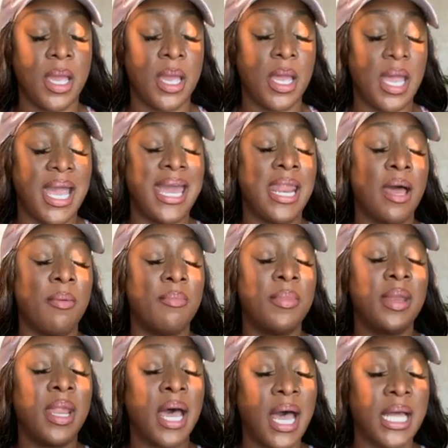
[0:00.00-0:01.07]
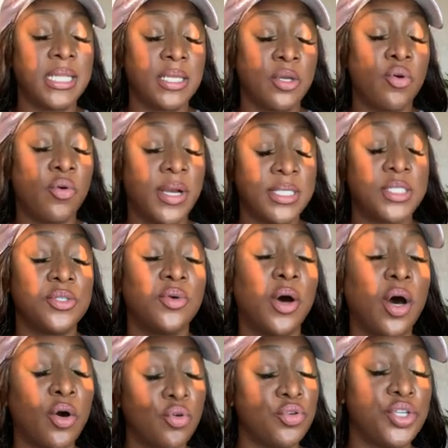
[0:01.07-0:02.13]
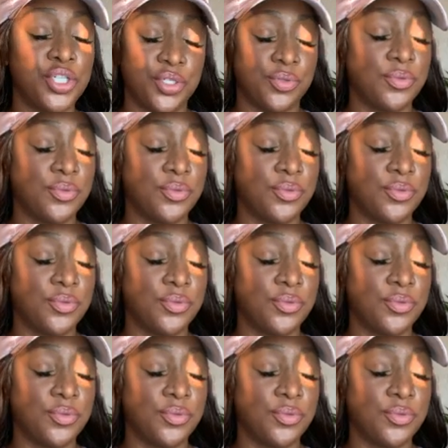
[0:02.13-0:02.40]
And I'm not going to hold you.